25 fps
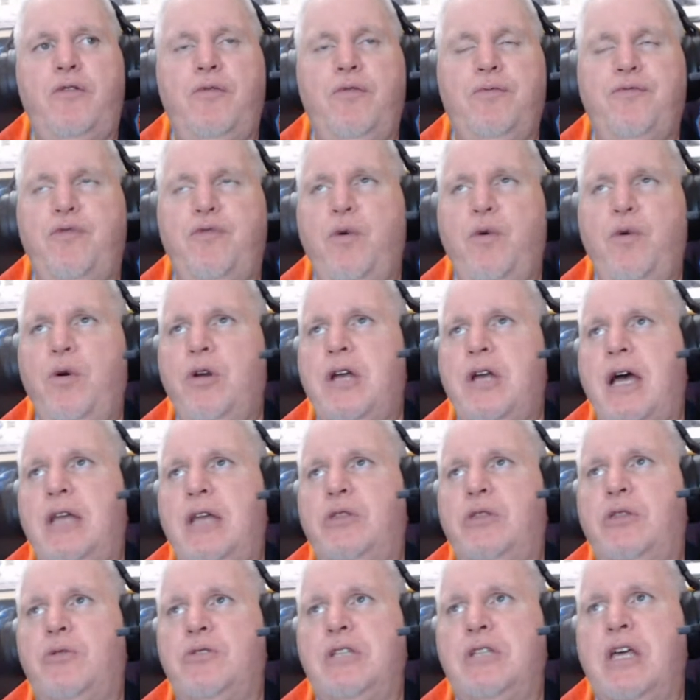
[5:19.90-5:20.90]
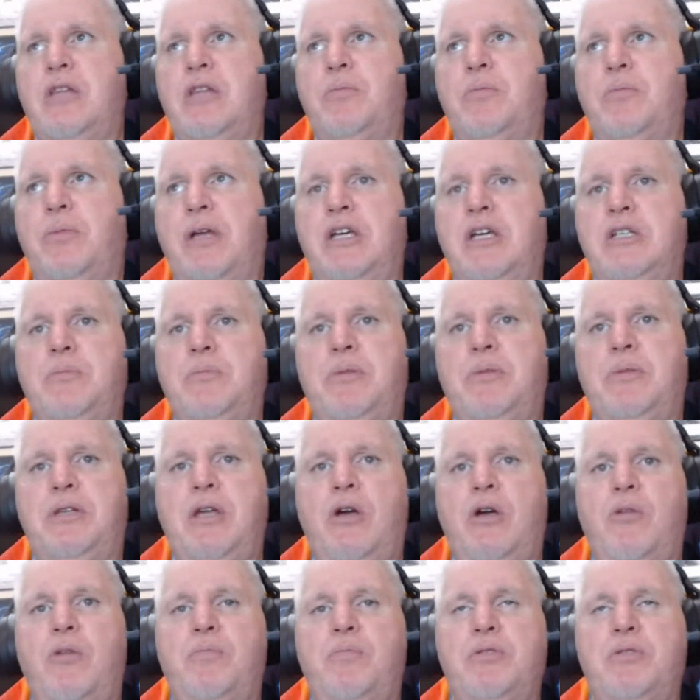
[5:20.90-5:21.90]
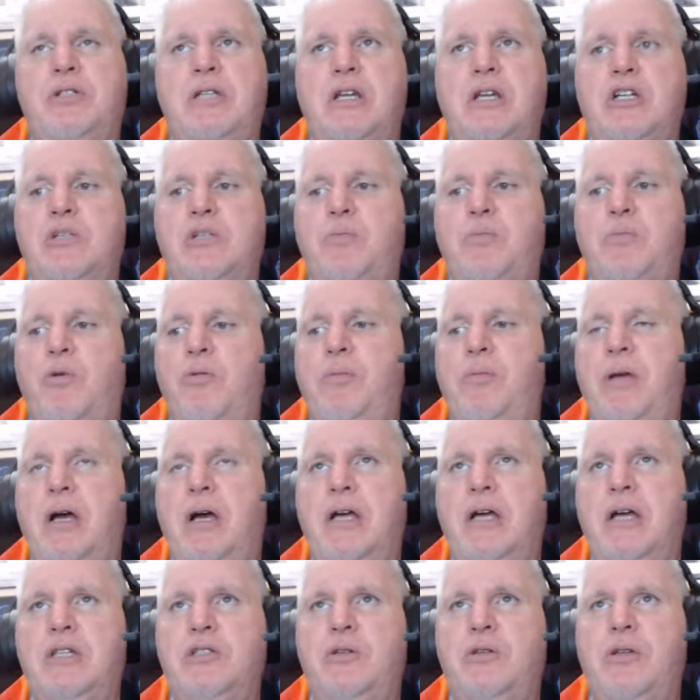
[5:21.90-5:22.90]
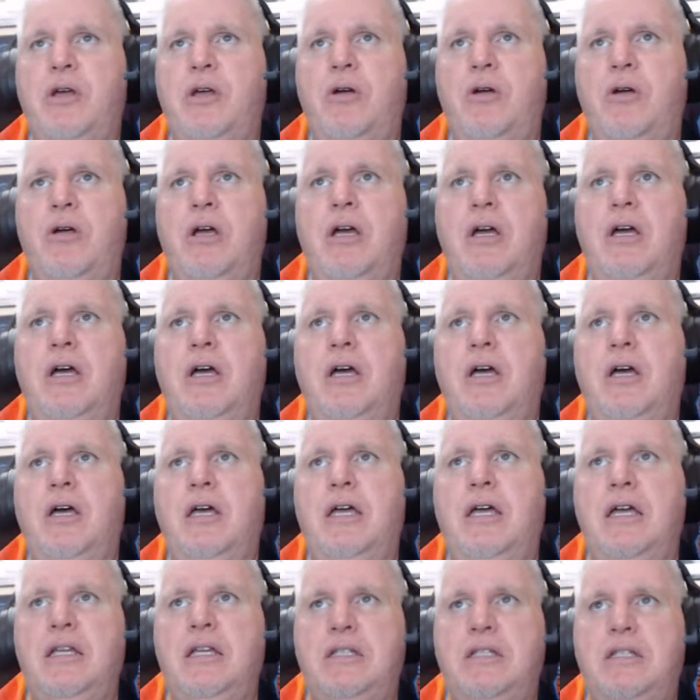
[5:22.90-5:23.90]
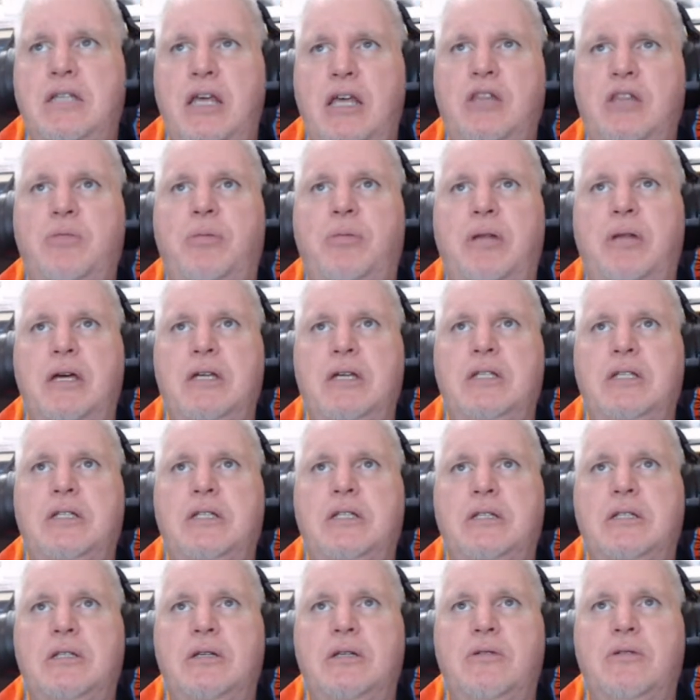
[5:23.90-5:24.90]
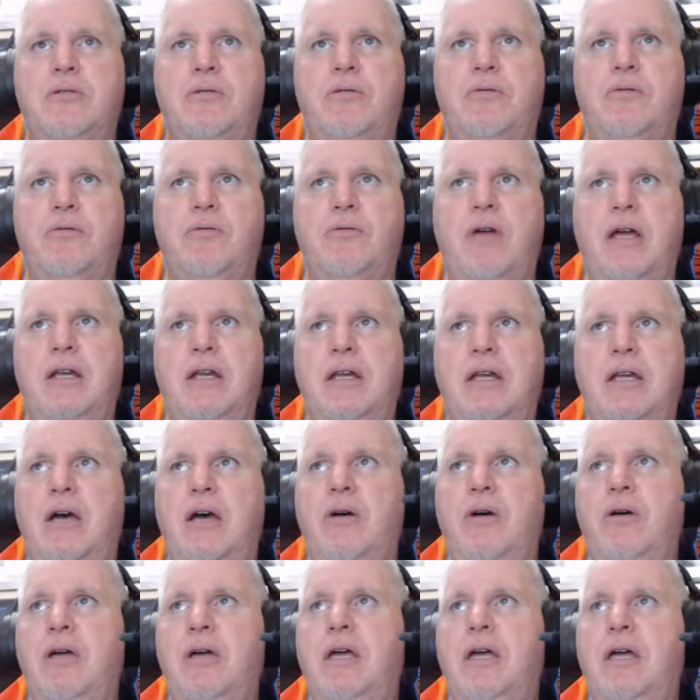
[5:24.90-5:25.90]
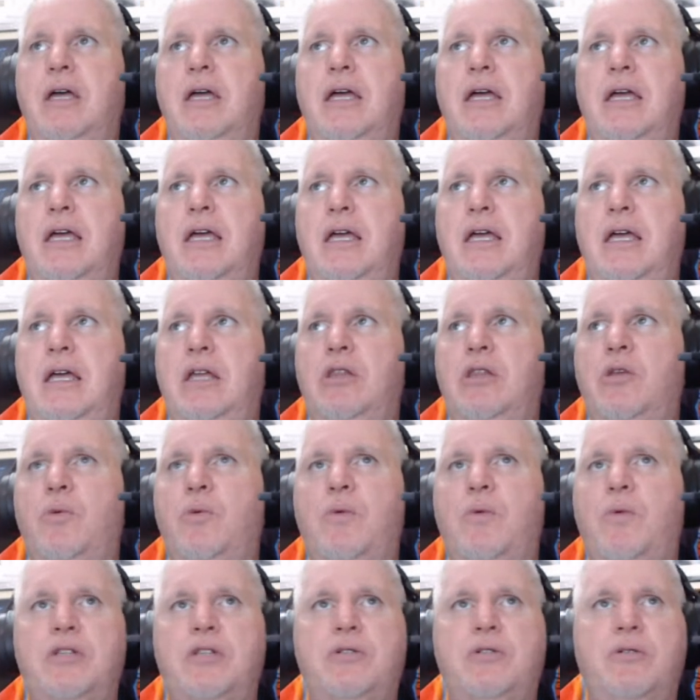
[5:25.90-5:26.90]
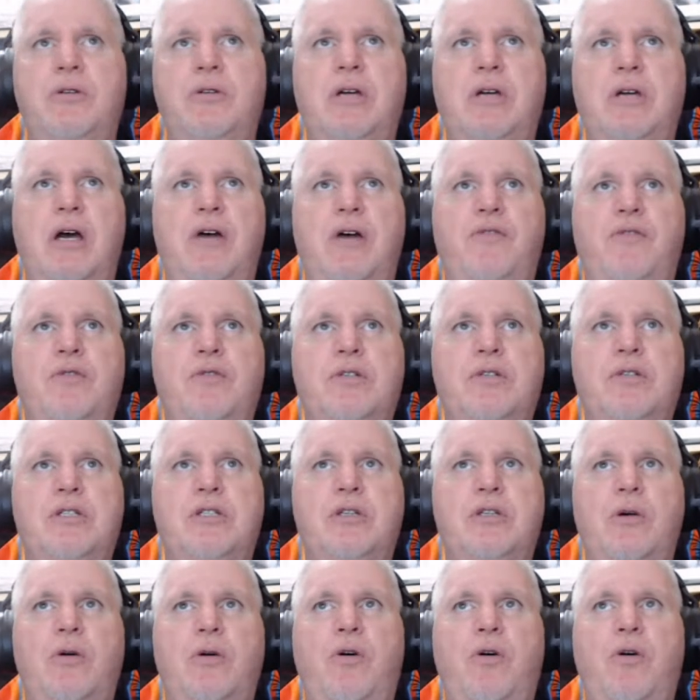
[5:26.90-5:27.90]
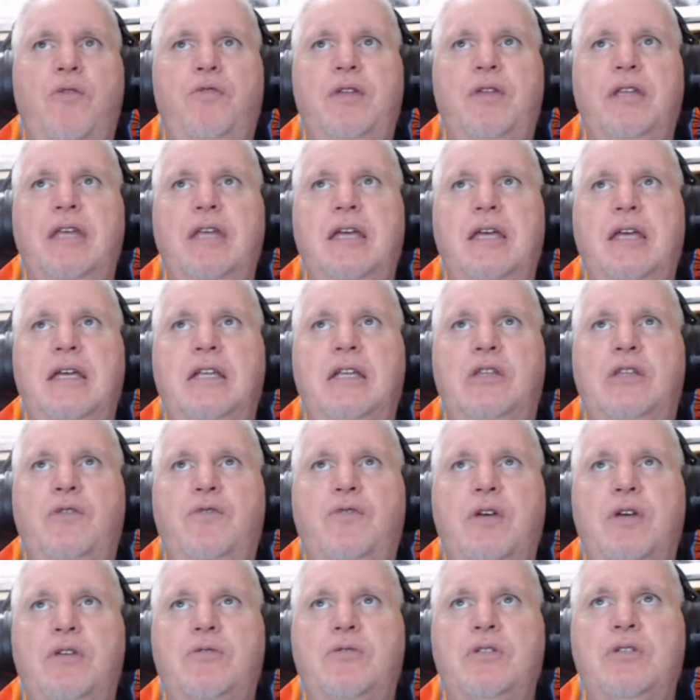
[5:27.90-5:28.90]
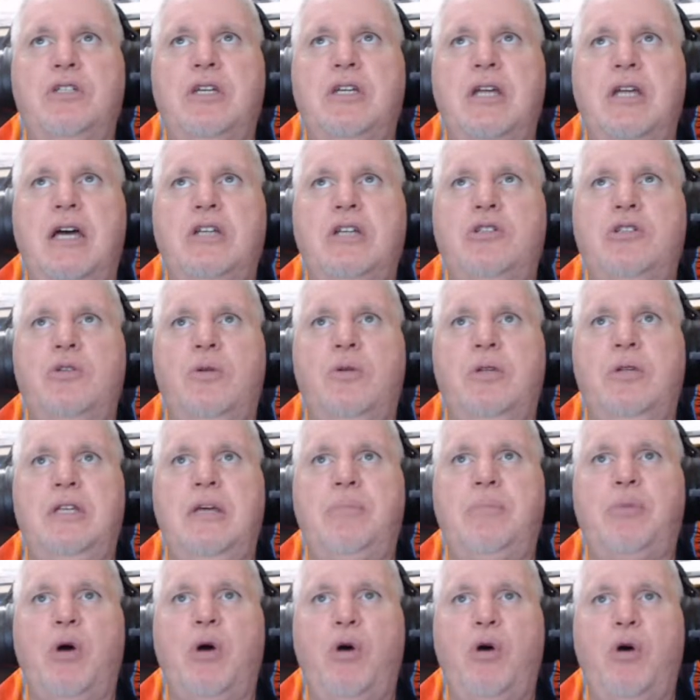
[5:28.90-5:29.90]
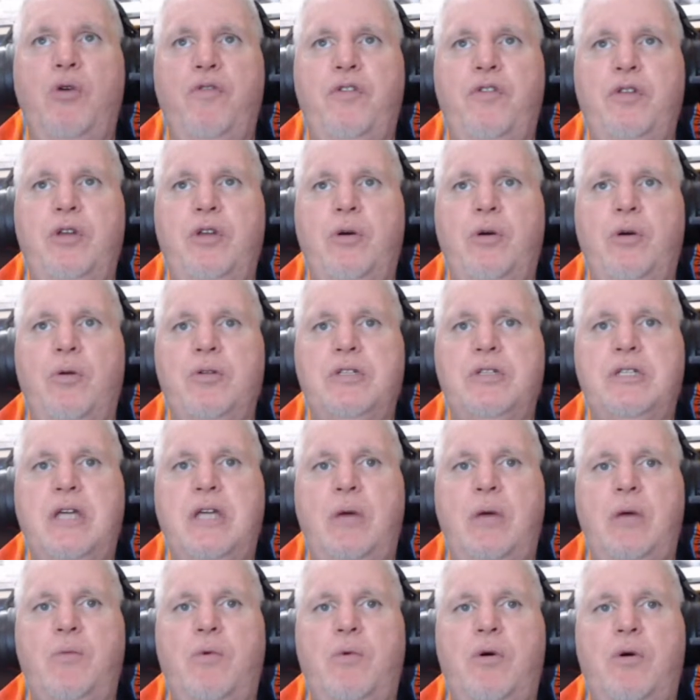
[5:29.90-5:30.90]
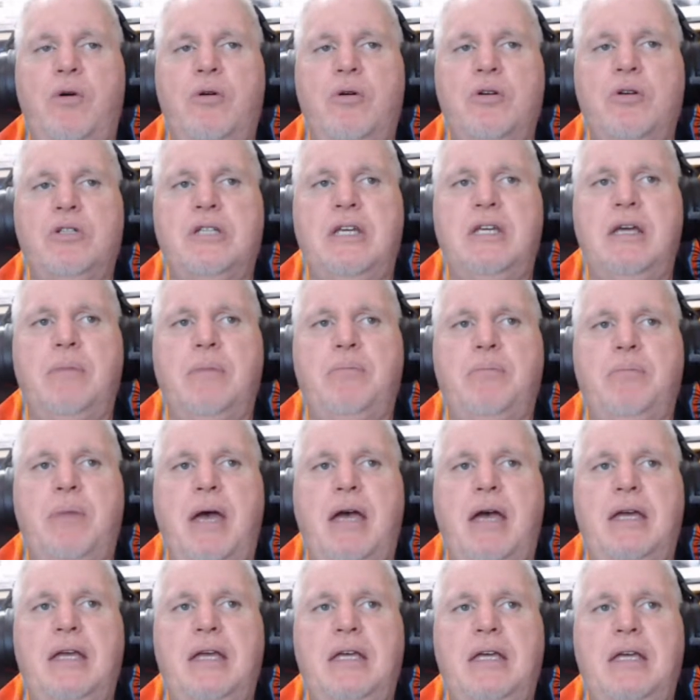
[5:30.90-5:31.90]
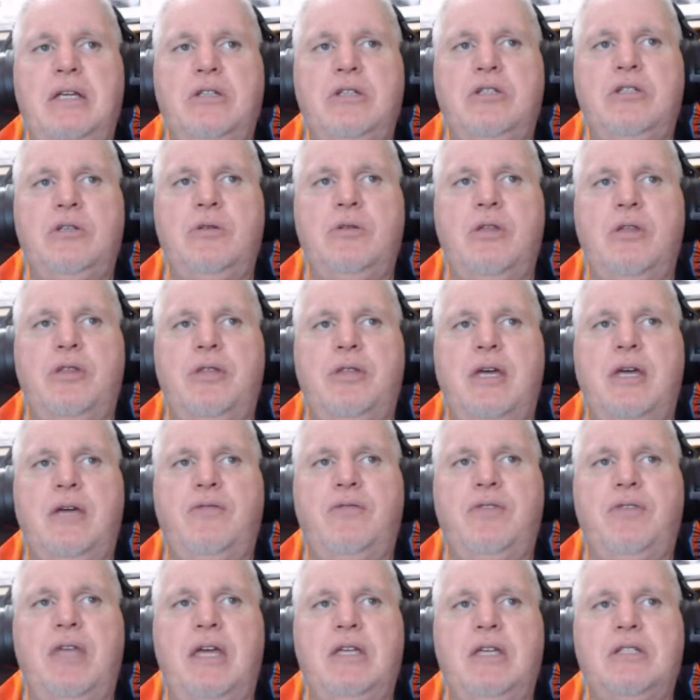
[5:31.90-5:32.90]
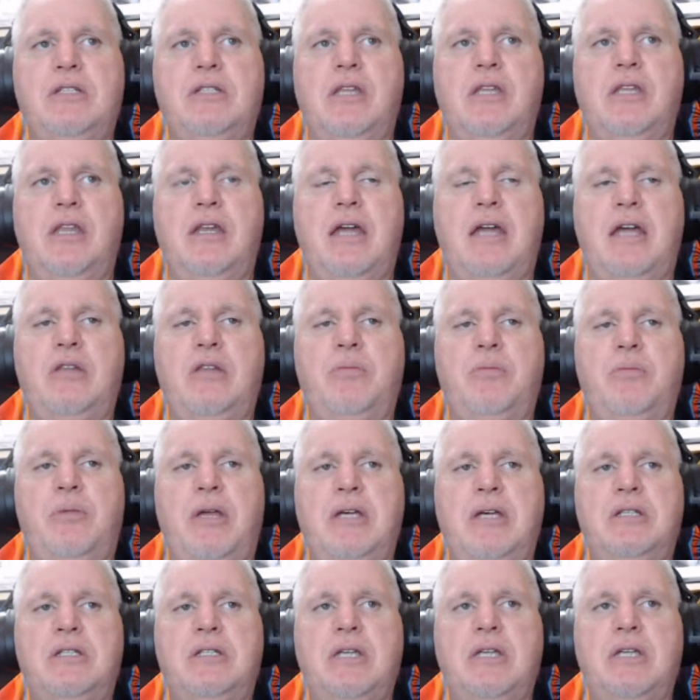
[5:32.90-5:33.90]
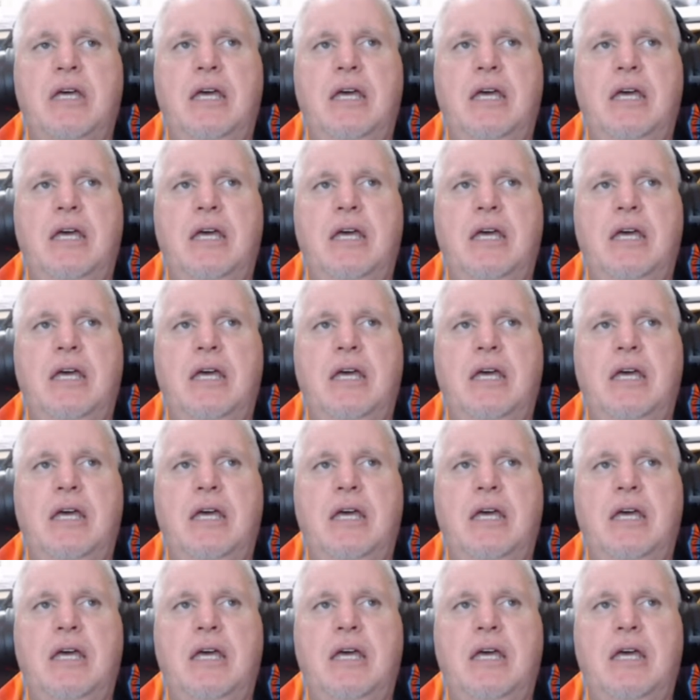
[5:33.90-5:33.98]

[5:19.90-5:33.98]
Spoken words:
for 9th or 10th place, but they are a percentage point behind. So they're in 10th place right now. in the Western Conference. So hopefully they can get the victory tonight to leap over the Golden State Warriors and get back into the thick of things in the 9th place